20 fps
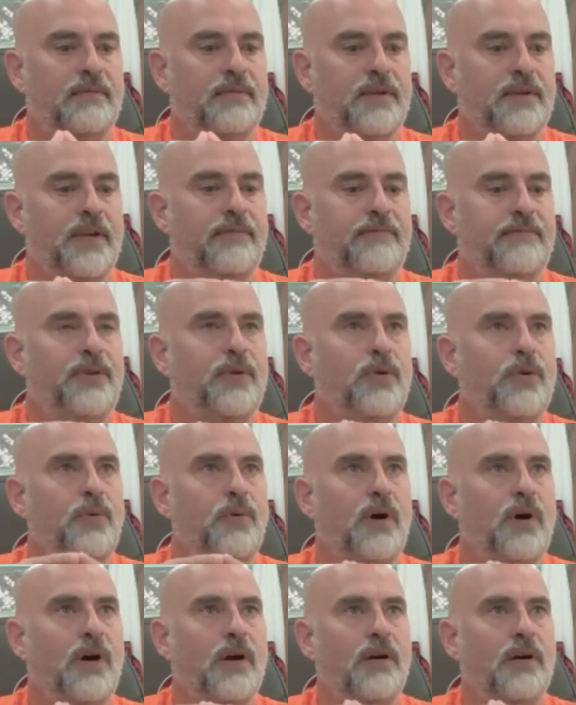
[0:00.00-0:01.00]
if
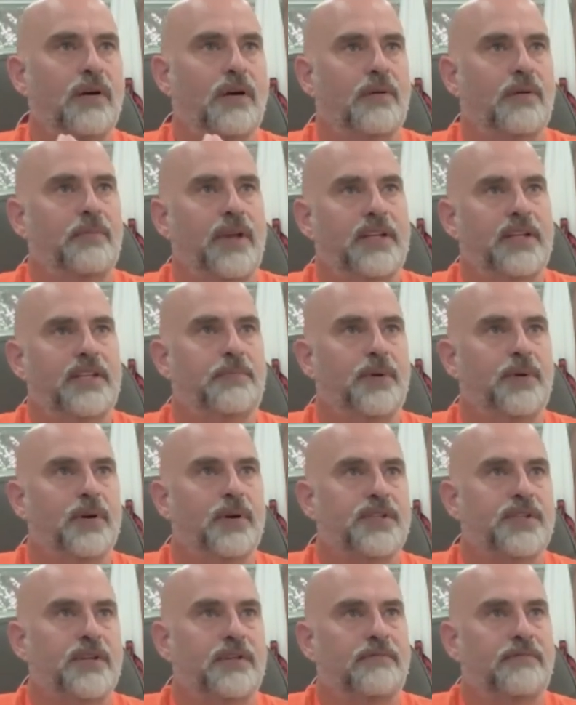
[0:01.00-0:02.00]
you are a Métis
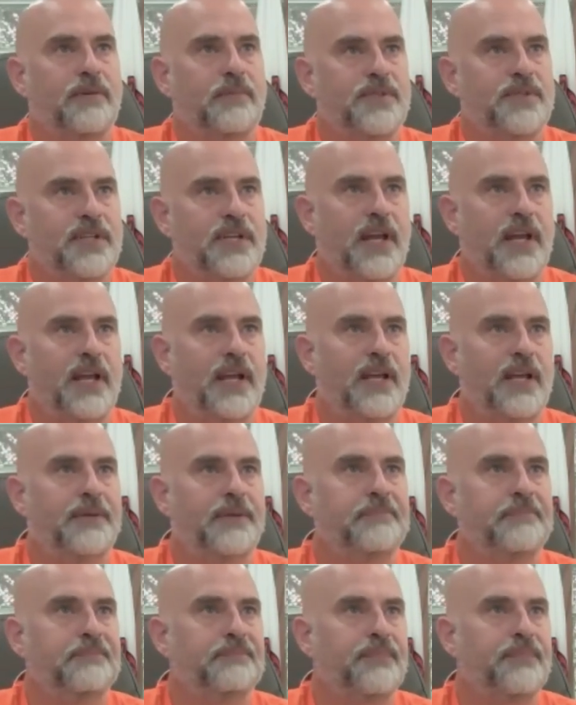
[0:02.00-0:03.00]
person from,
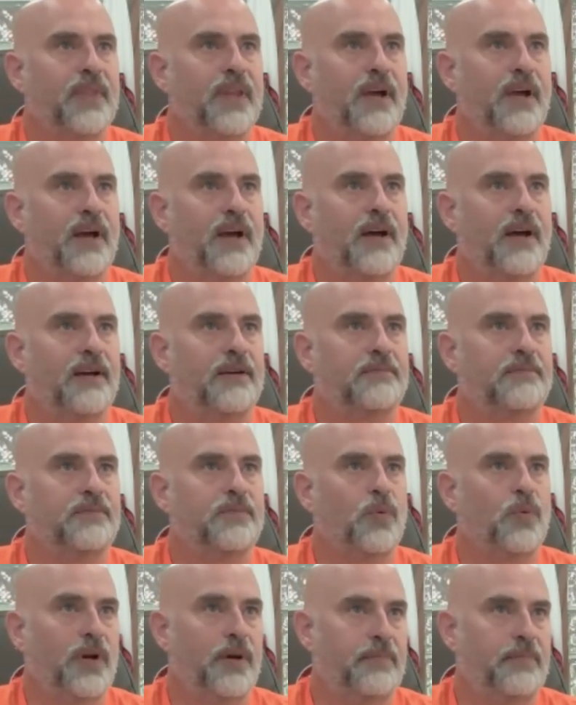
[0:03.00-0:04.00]
say,
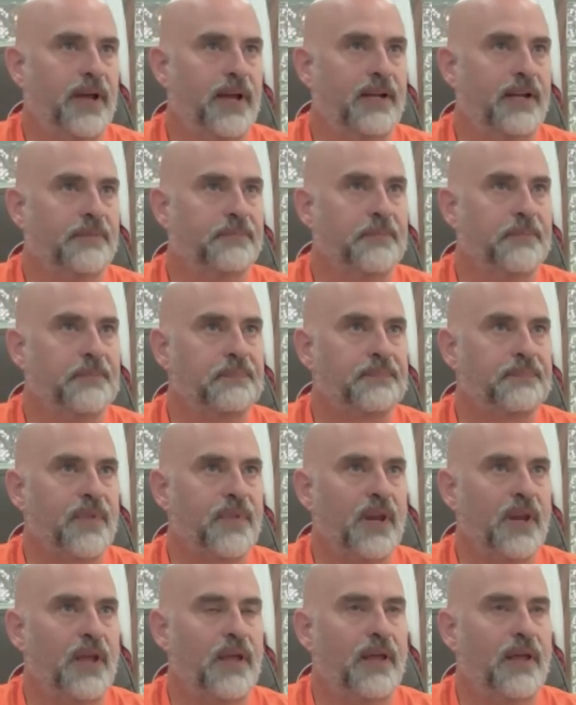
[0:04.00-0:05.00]
Winnipeg,
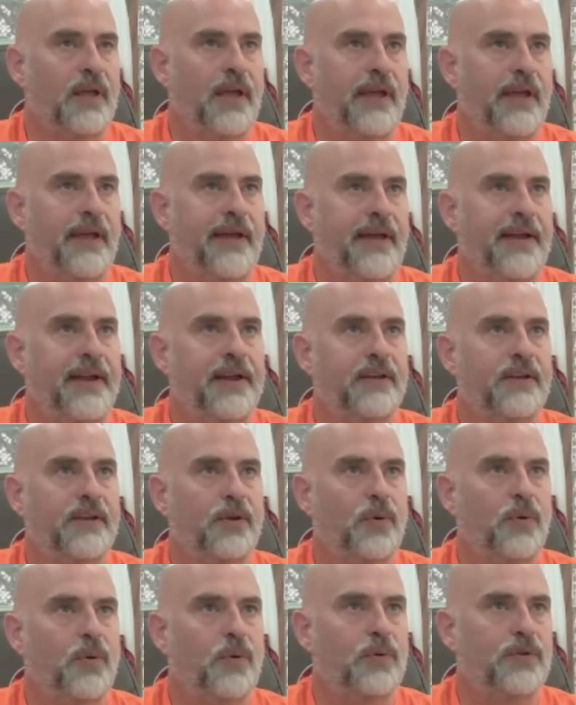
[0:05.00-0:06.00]
and
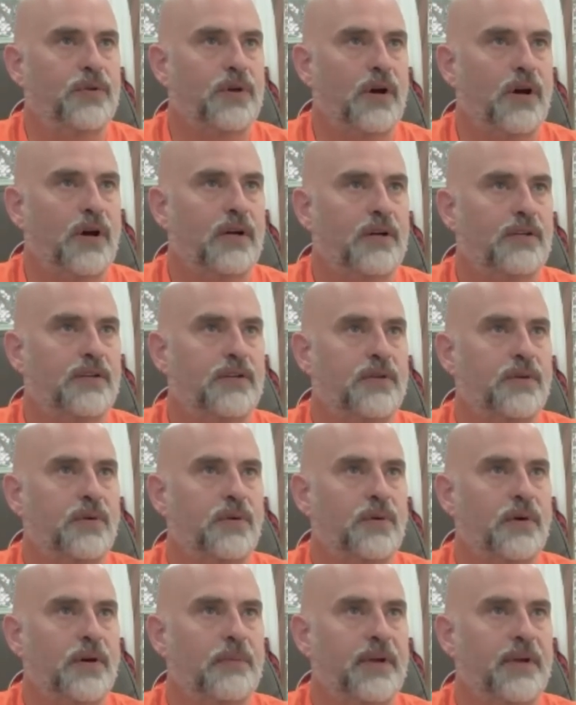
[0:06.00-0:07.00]
you talk
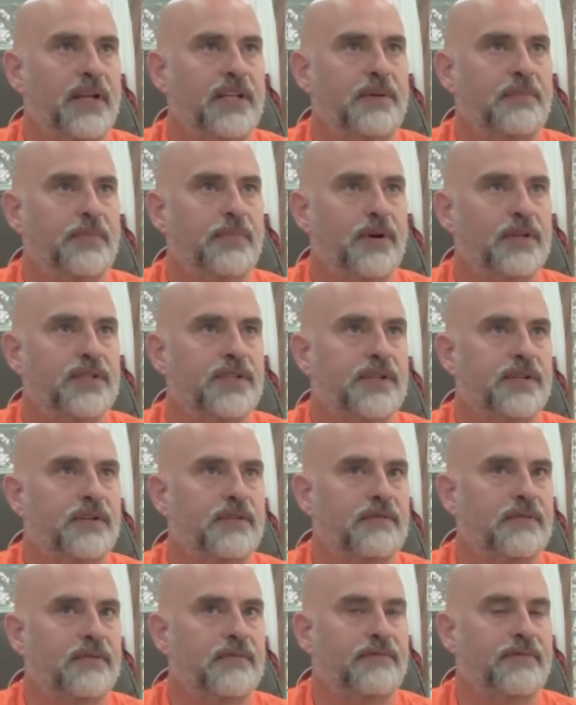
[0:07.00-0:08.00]
to a Métis
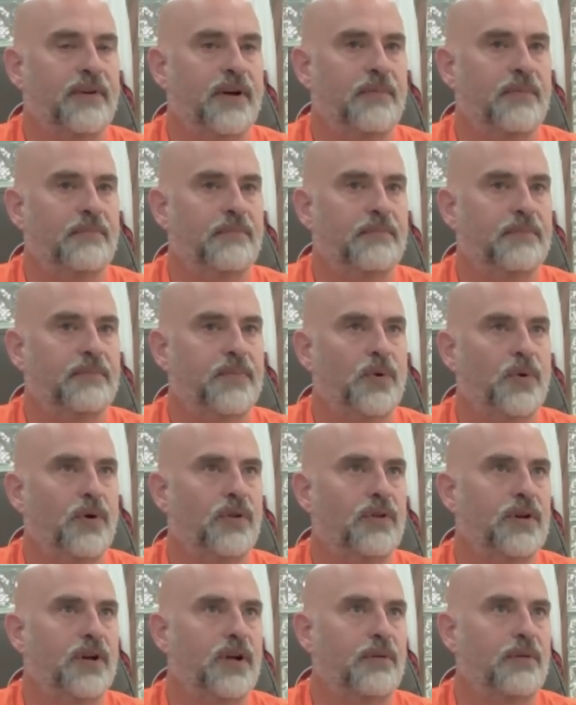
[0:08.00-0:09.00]
person from
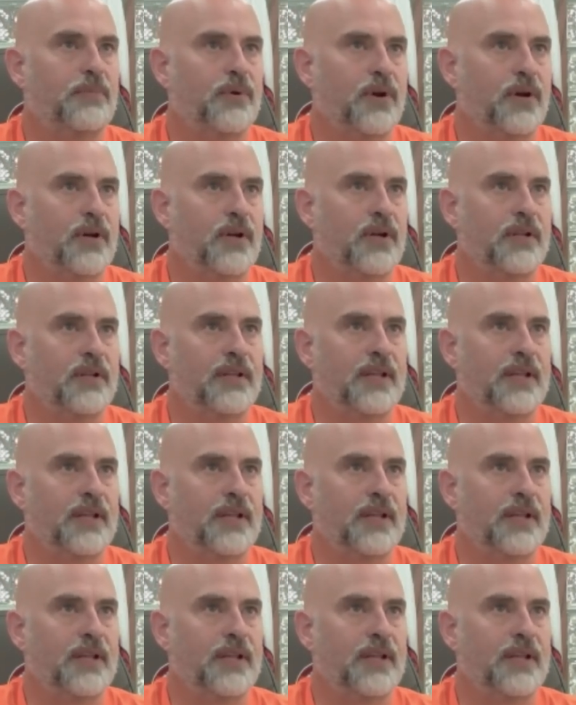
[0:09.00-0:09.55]
Northern Alberta,